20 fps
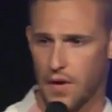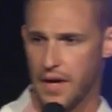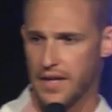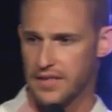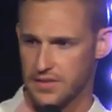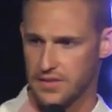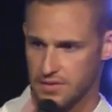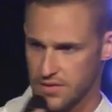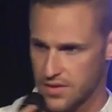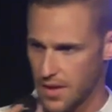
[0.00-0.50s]

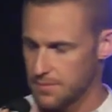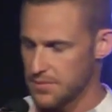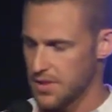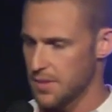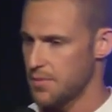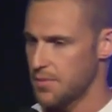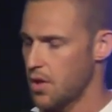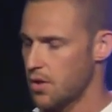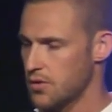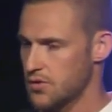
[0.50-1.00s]
phrase that sums
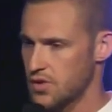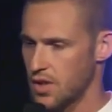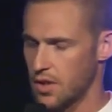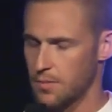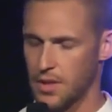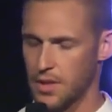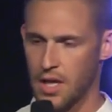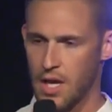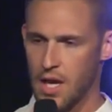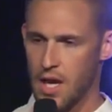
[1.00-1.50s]
up the whole
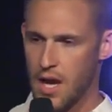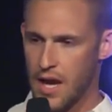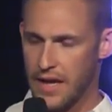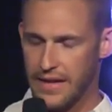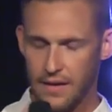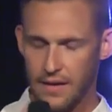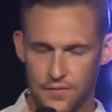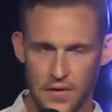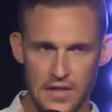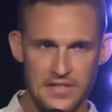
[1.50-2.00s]
sermon.
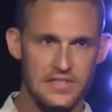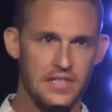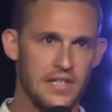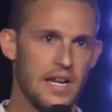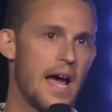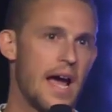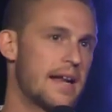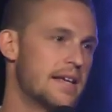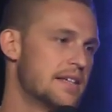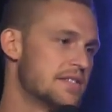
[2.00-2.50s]
And that phrase
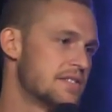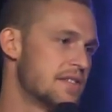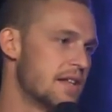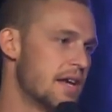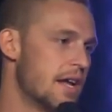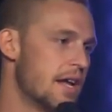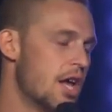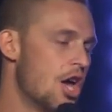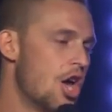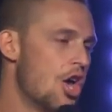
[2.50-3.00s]
tonight is
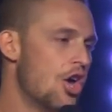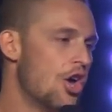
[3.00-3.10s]
that